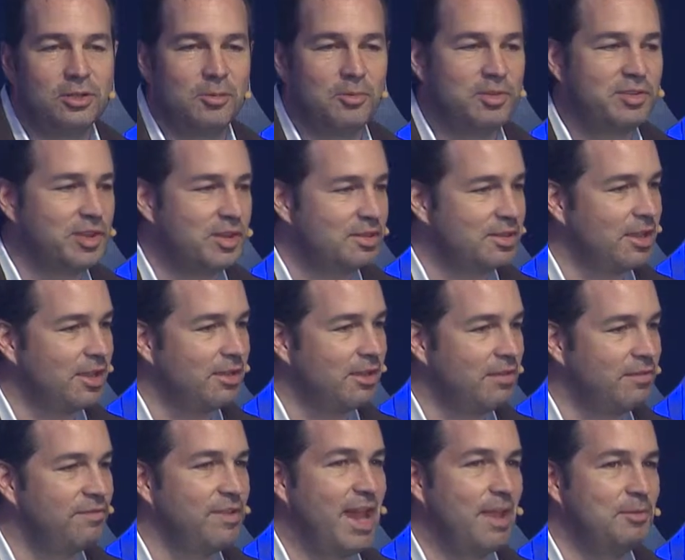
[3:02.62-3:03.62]
it was just
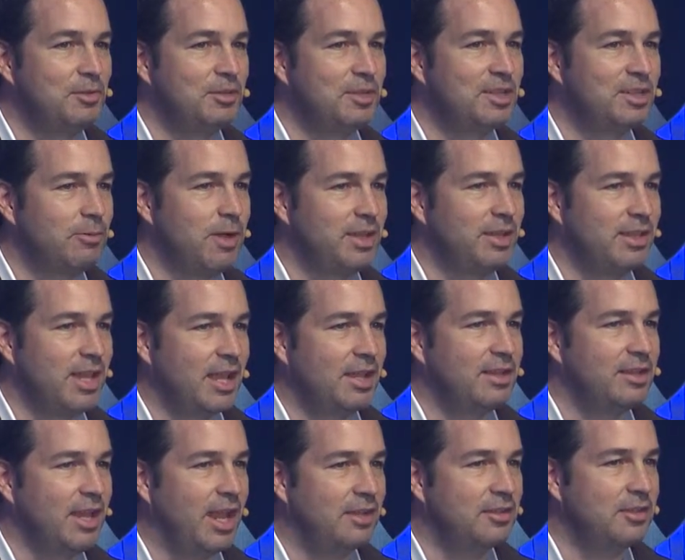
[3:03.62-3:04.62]
a fabulous way to get
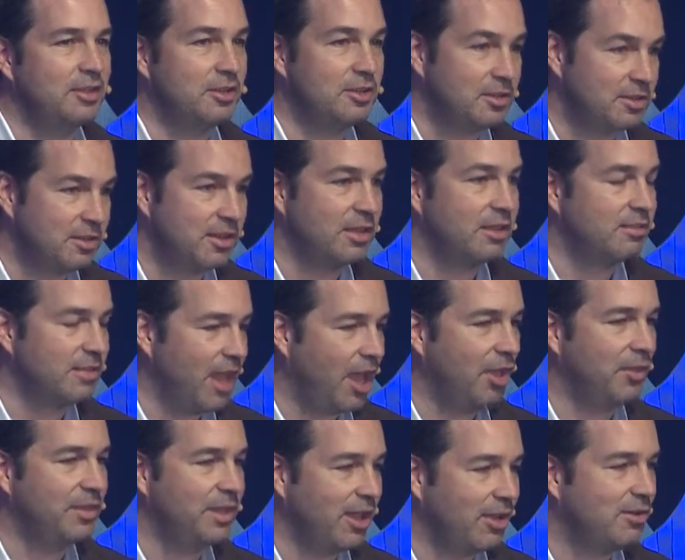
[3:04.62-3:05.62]
connected into the
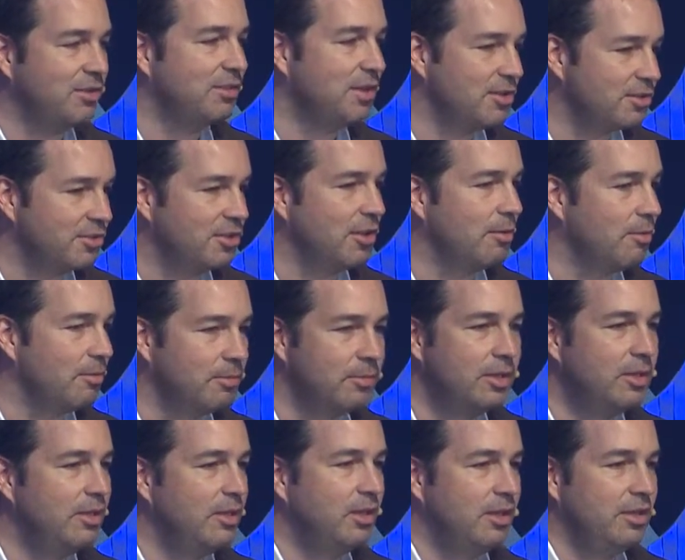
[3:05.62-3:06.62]
healthcare system,
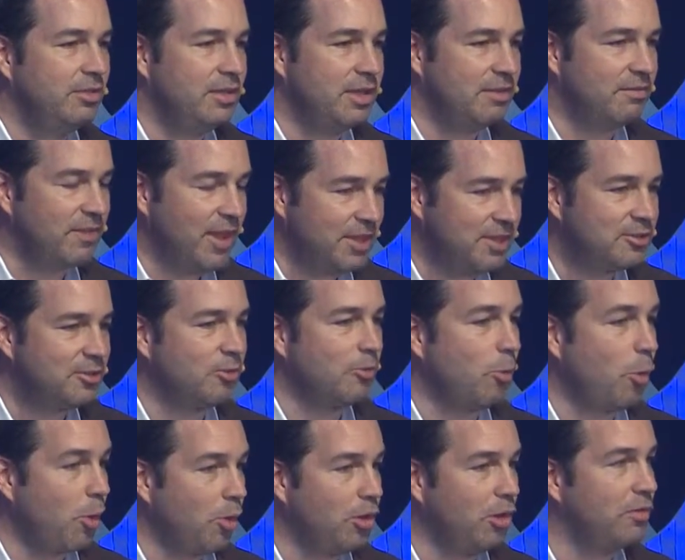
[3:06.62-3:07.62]
the investor
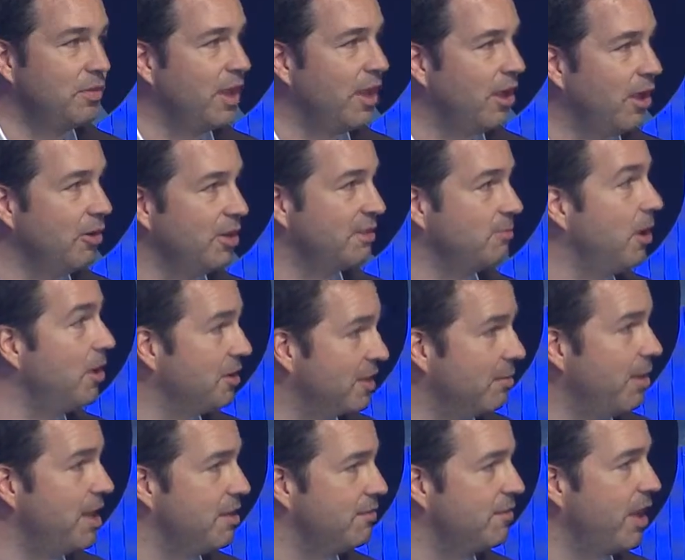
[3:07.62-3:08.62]
world there, as well as the
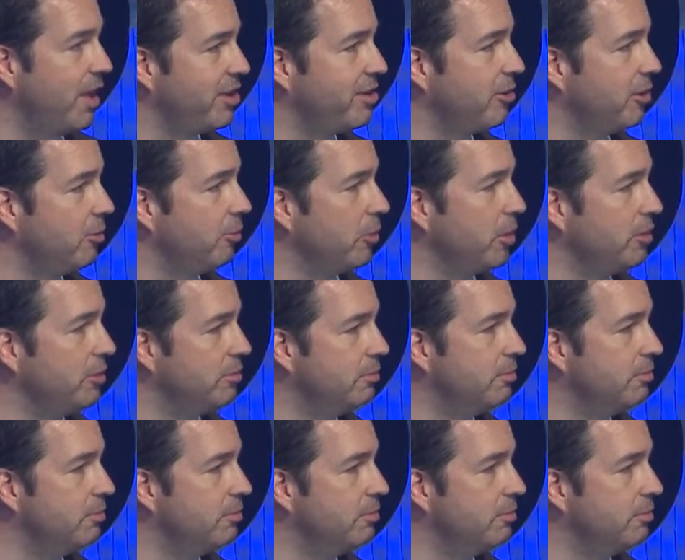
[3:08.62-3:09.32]
manufacturing world.